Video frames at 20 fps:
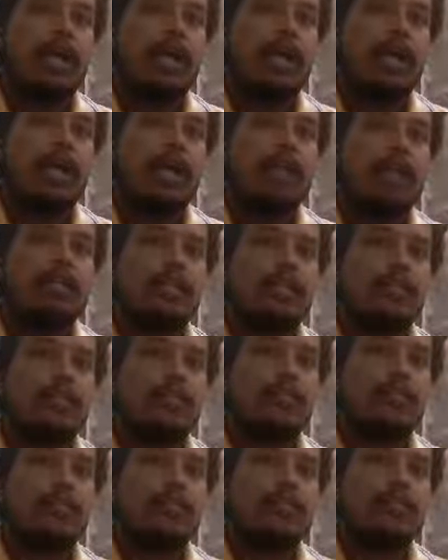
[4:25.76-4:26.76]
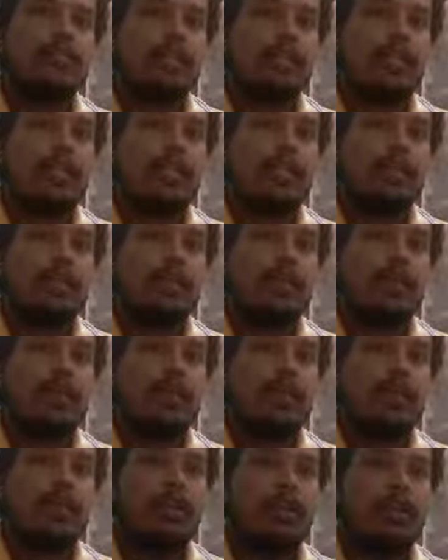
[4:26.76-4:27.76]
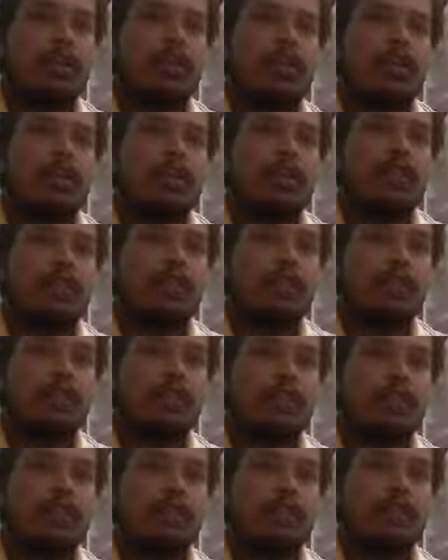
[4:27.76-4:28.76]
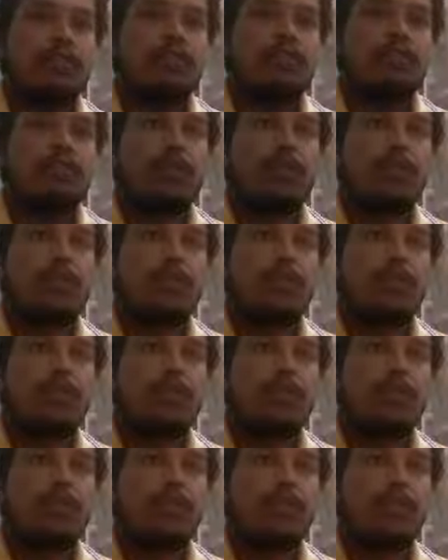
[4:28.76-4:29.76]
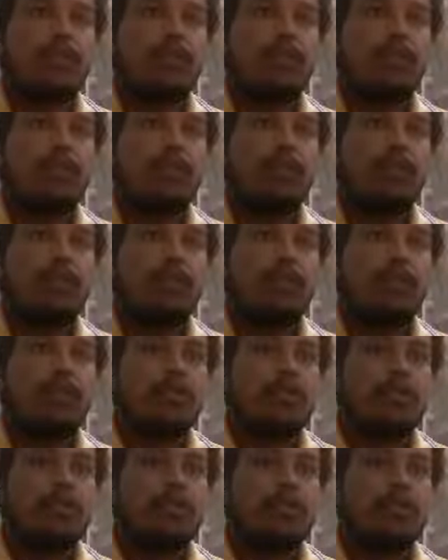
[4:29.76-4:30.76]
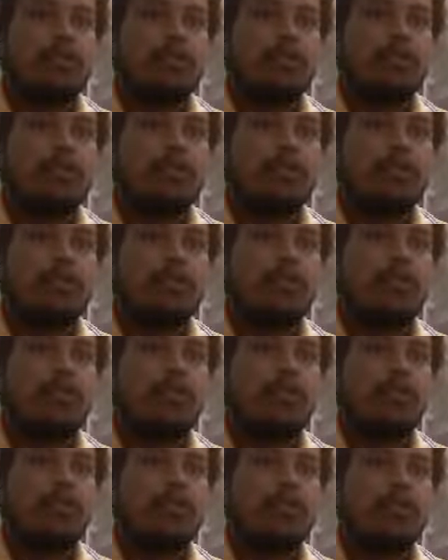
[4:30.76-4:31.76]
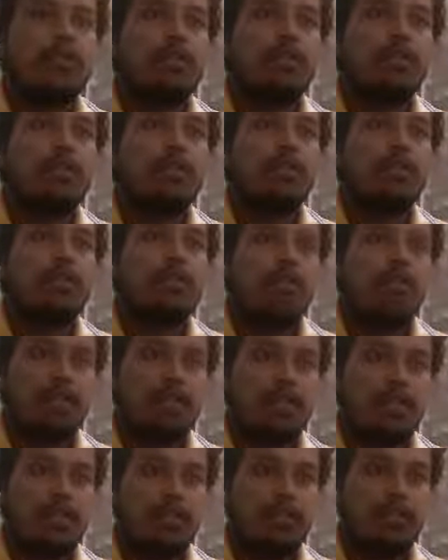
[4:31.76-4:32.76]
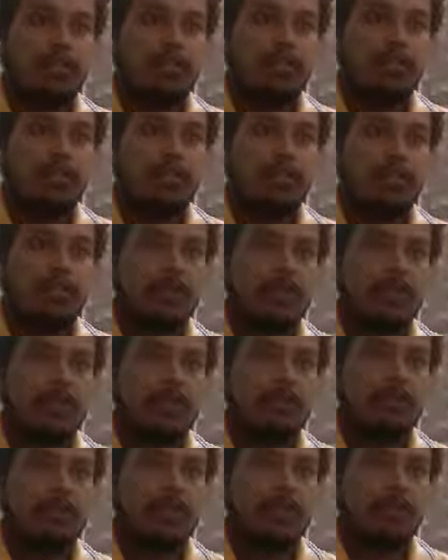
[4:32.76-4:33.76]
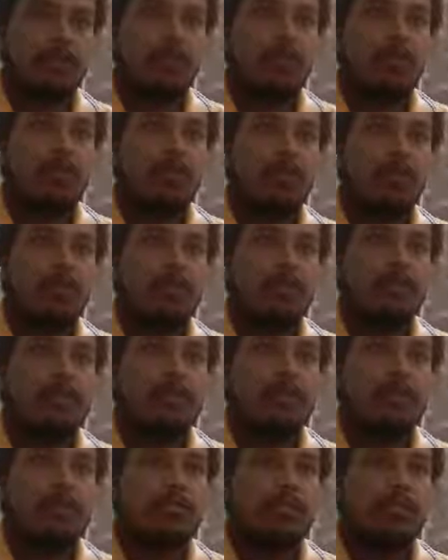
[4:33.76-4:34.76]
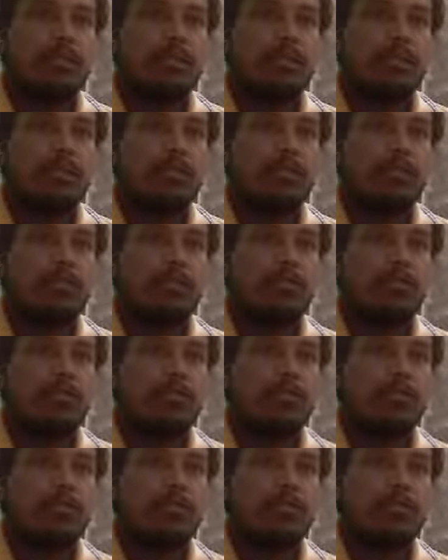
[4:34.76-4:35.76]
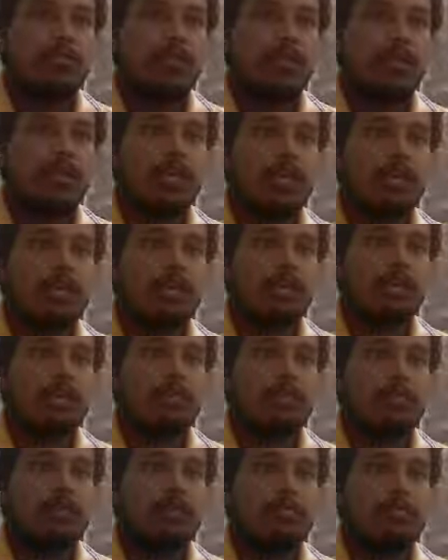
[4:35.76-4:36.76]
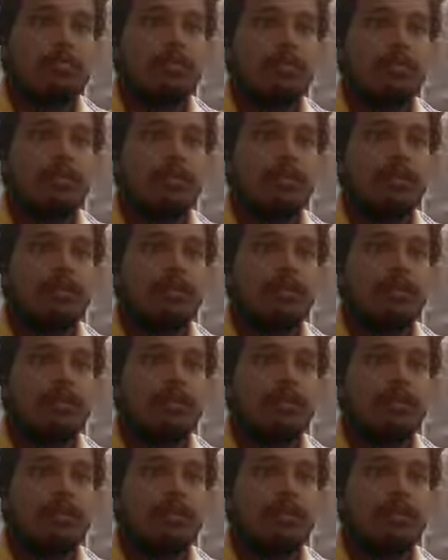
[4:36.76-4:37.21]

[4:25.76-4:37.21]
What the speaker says: guarding this checking square. But if that square is guarded with the rook, then queen to e4 is a mate, because queen is actually pinned, so king cannot escape here,